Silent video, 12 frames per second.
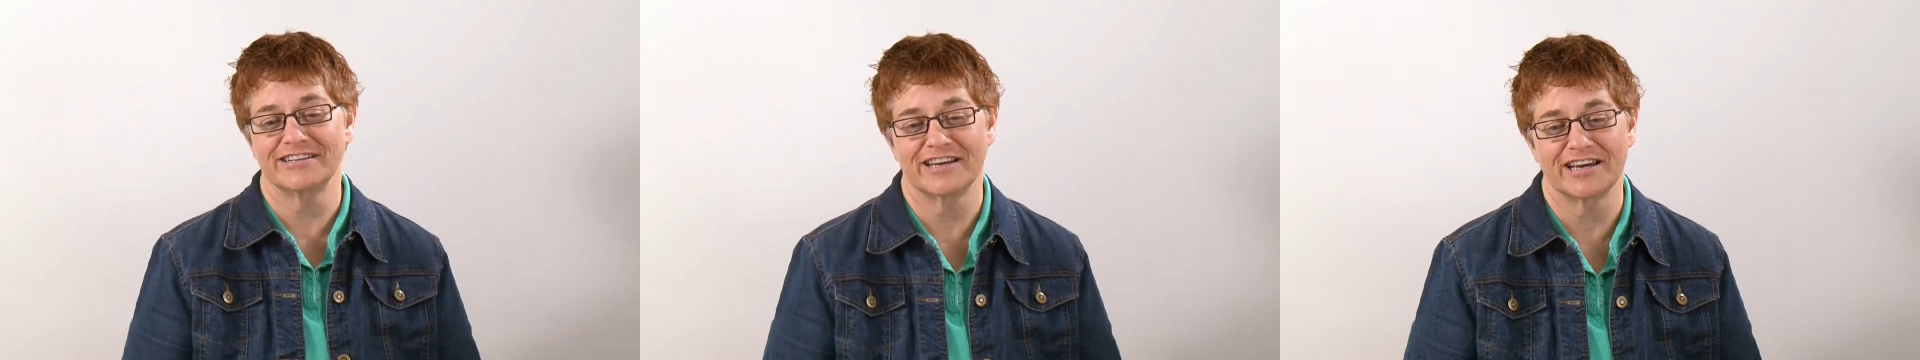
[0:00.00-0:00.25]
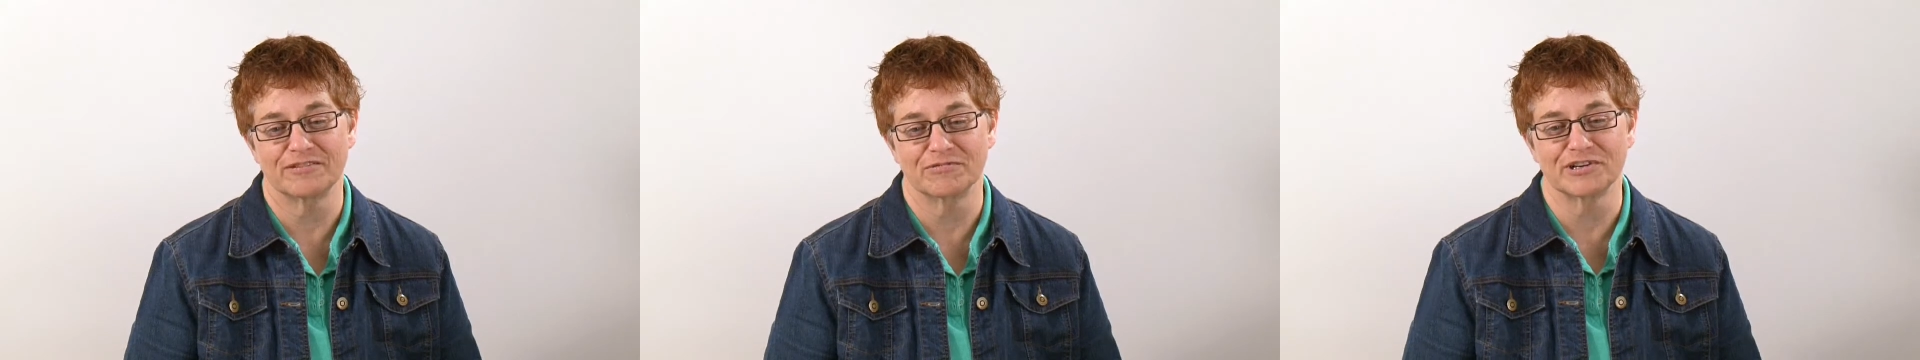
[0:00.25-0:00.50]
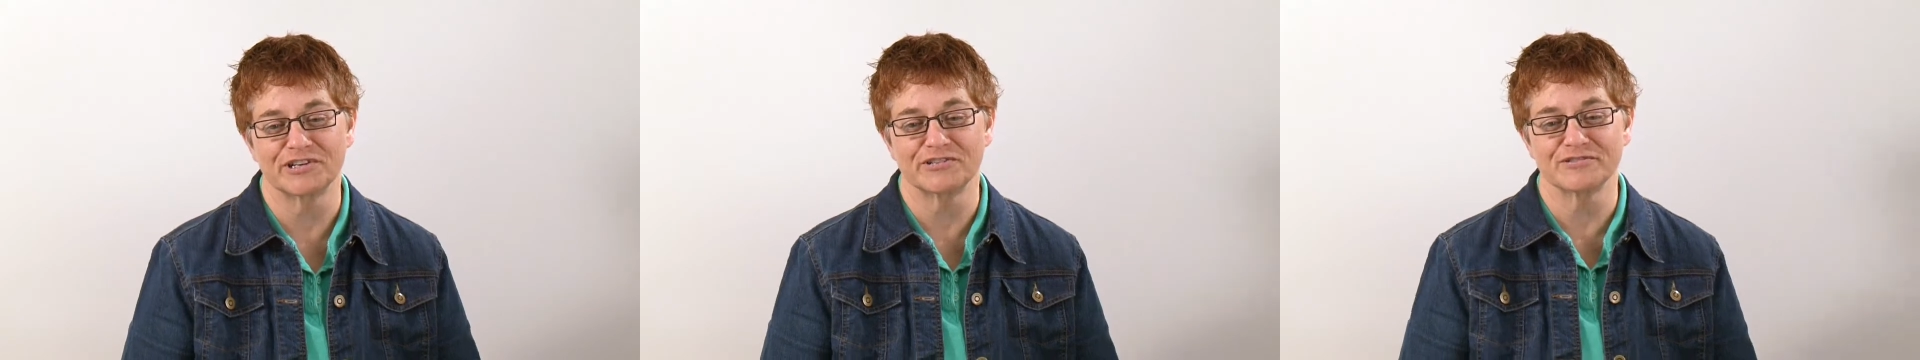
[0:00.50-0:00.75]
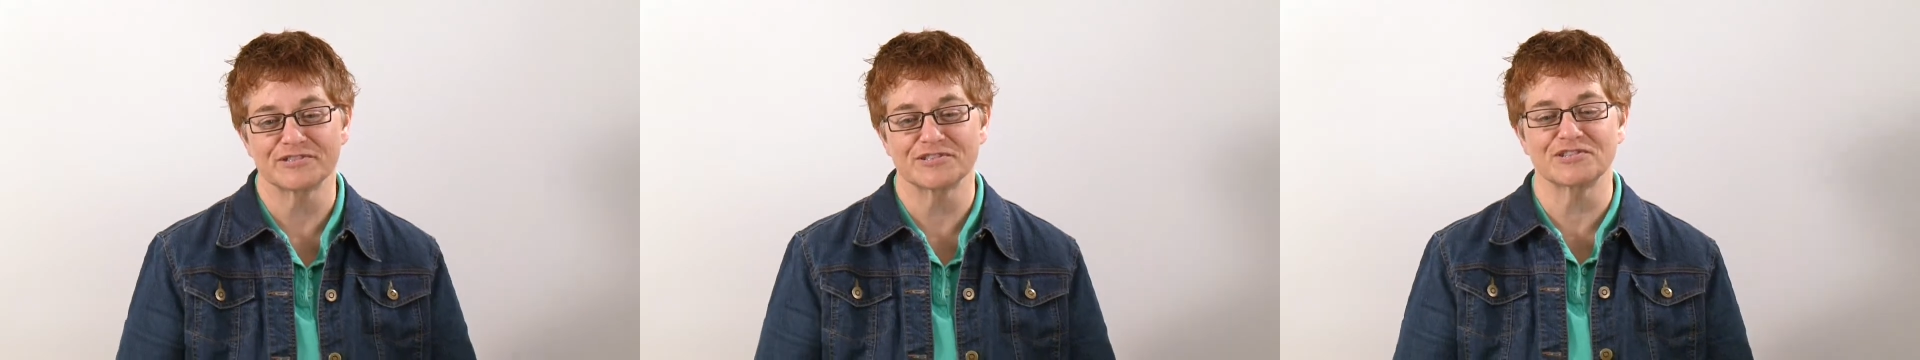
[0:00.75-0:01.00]
and we're going to
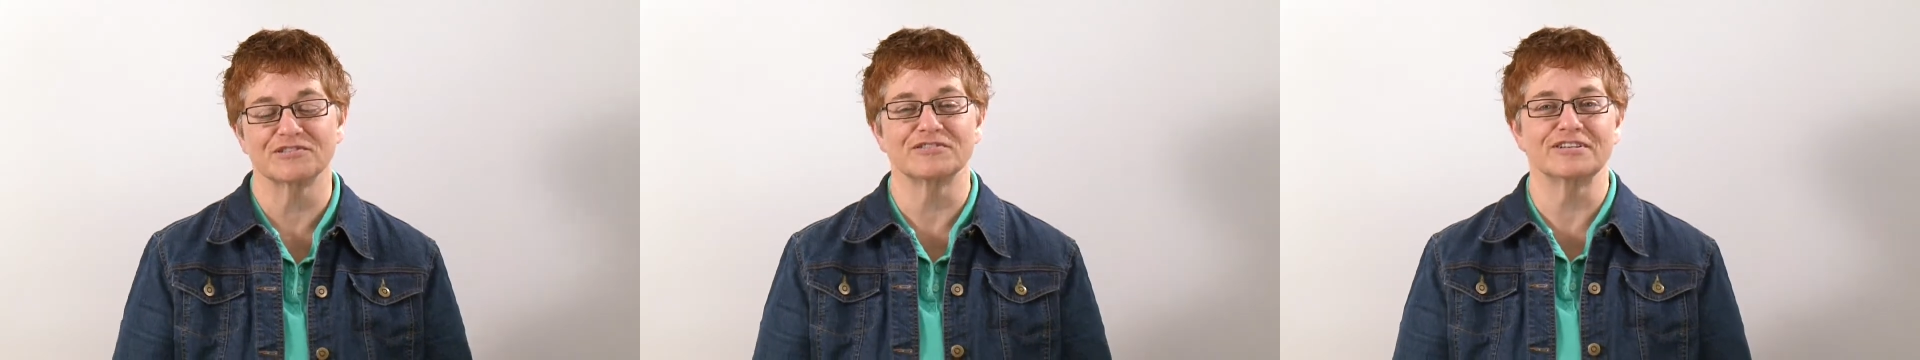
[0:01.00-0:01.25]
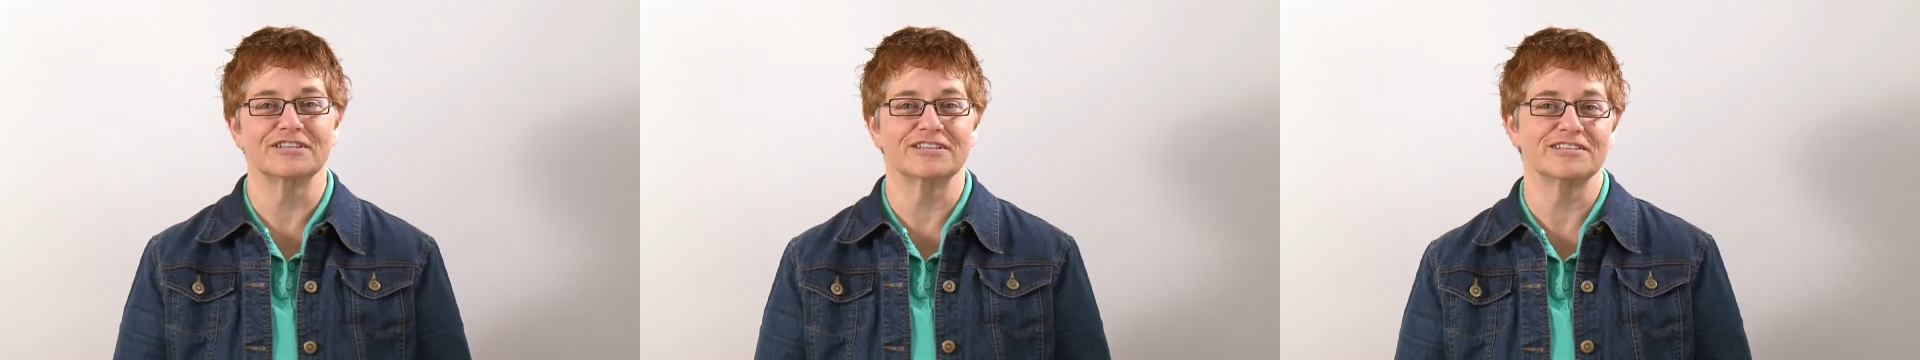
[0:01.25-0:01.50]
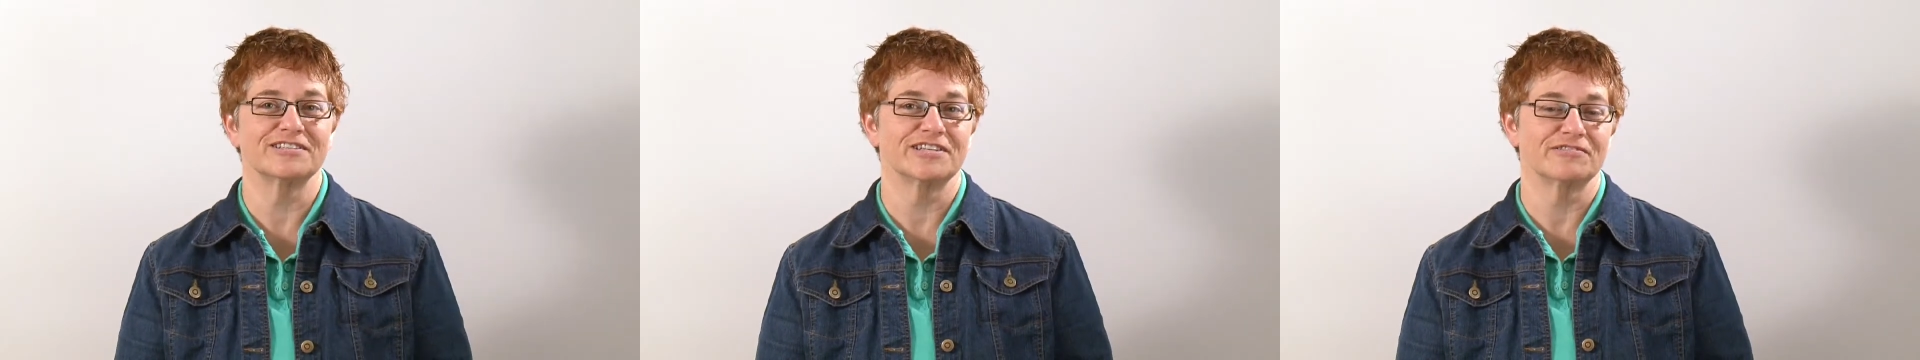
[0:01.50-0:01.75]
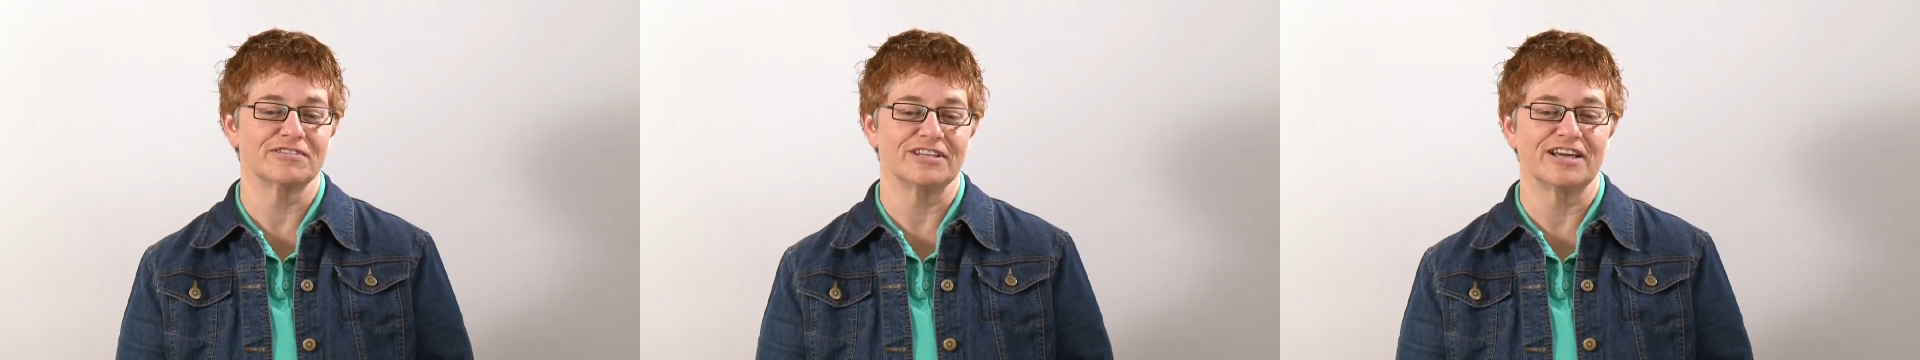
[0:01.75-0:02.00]
use the story The
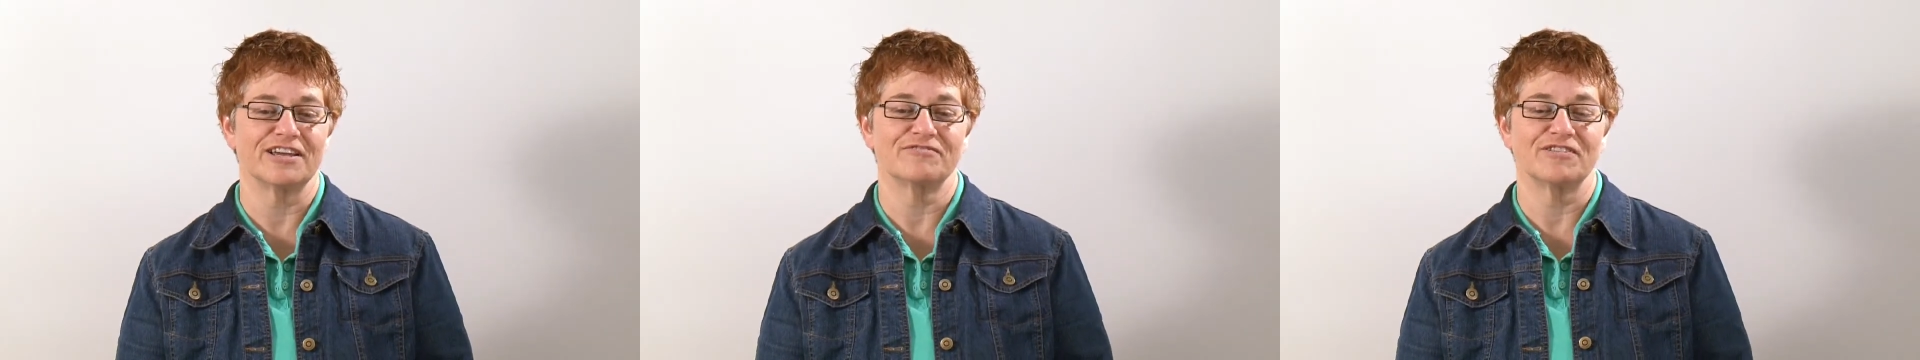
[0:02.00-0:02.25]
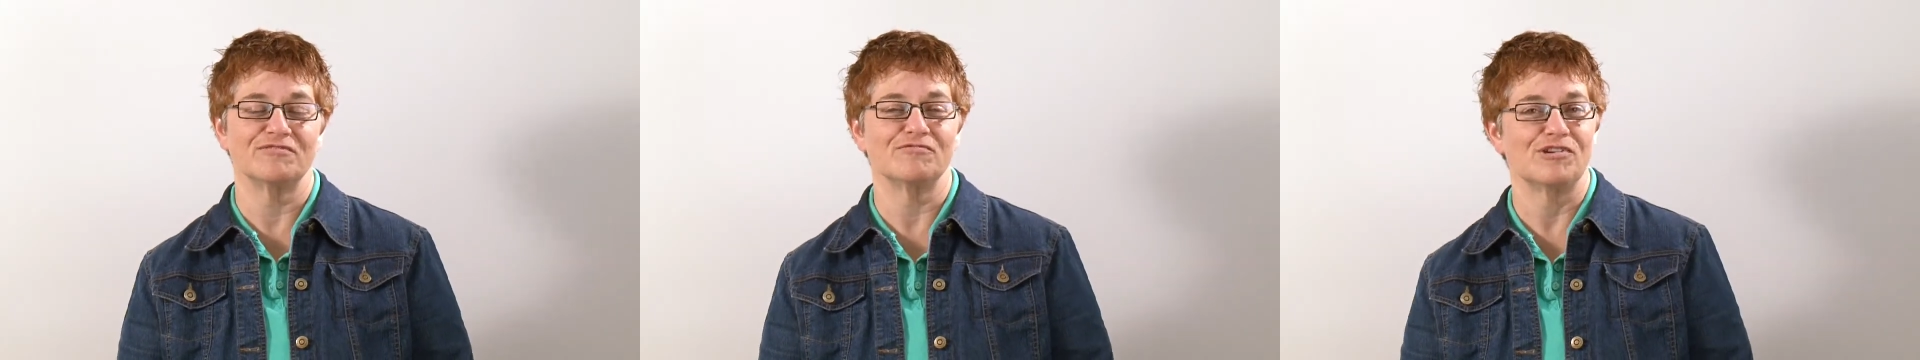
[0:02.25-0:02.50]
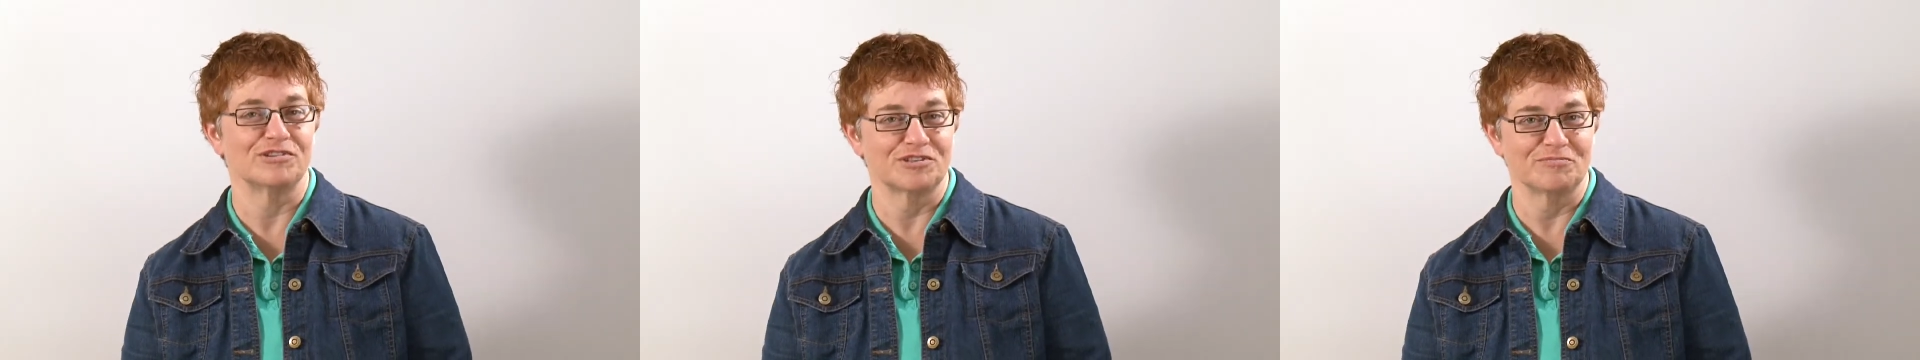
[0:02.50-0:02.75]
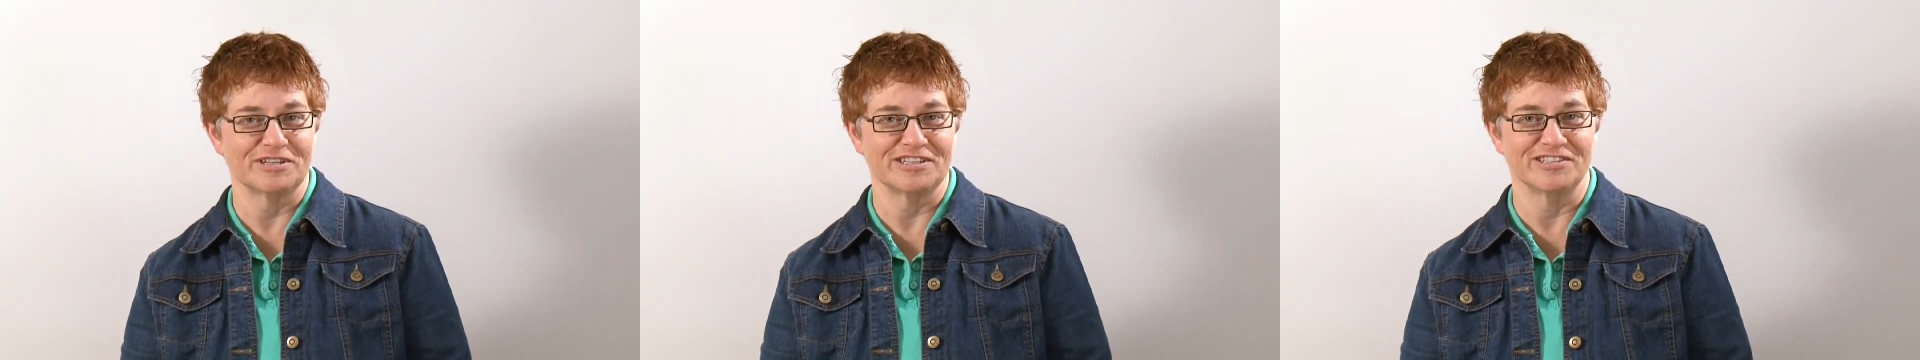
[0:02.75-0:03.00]
Secret Life of Walter
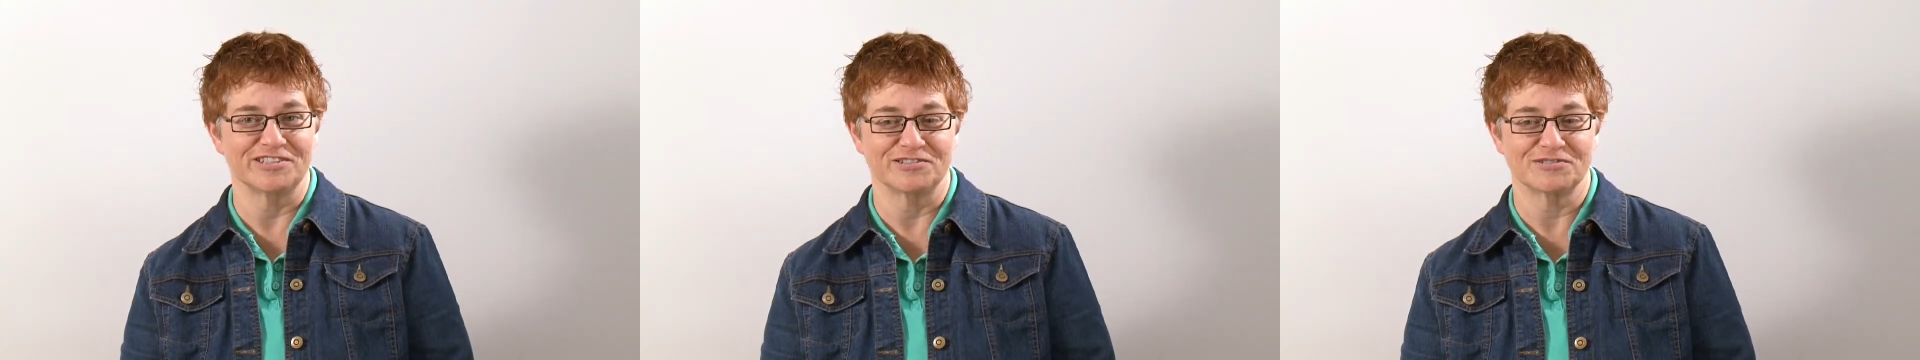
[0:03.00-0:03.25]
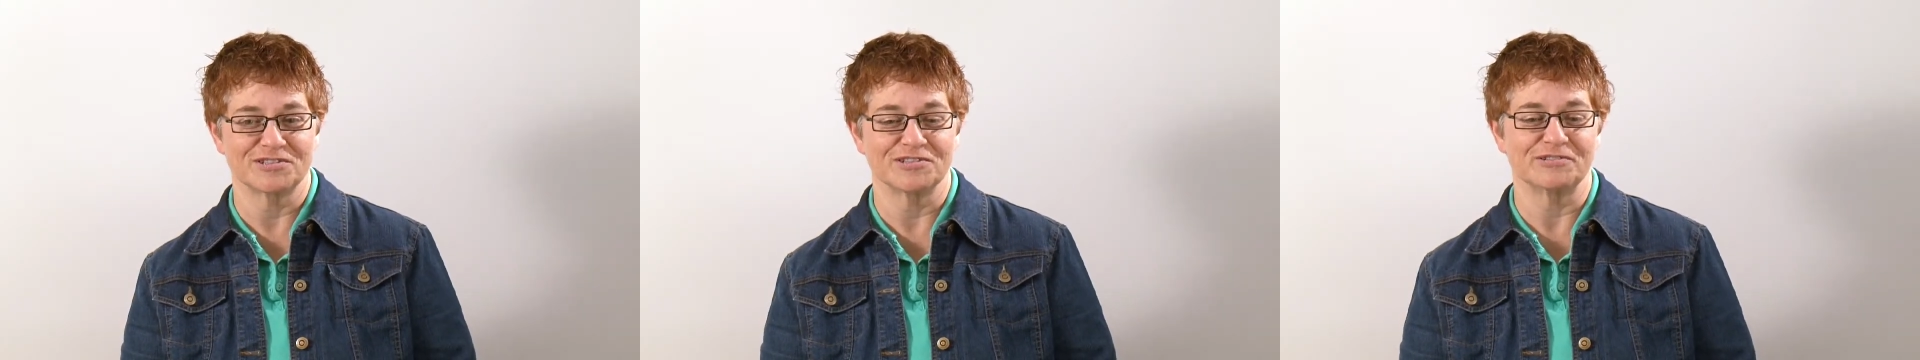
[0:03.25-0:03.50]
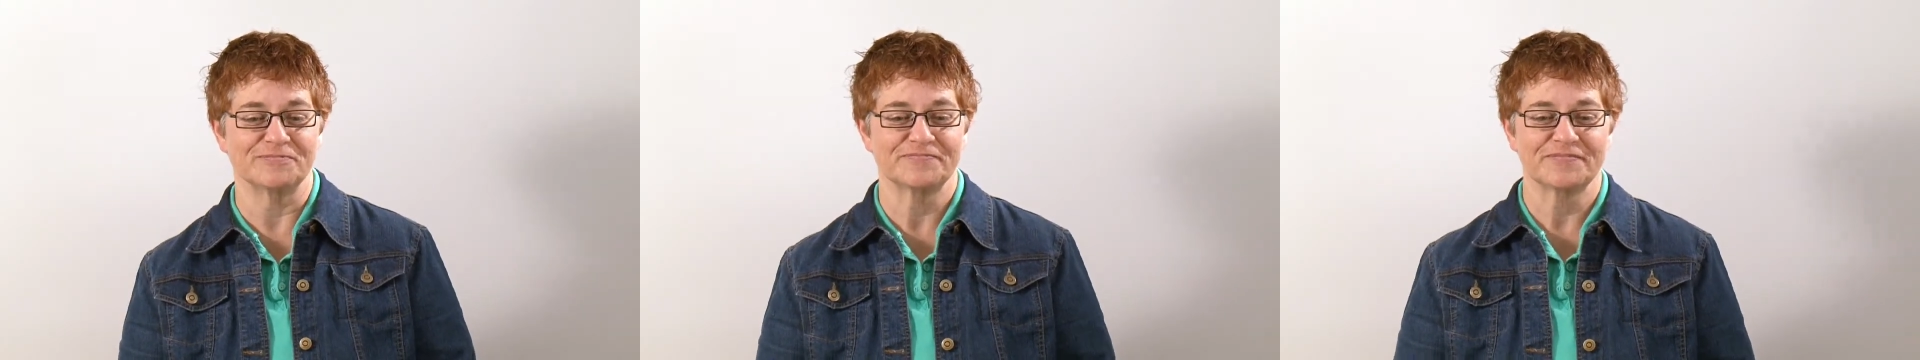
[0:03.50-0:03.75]
Mitty to do so.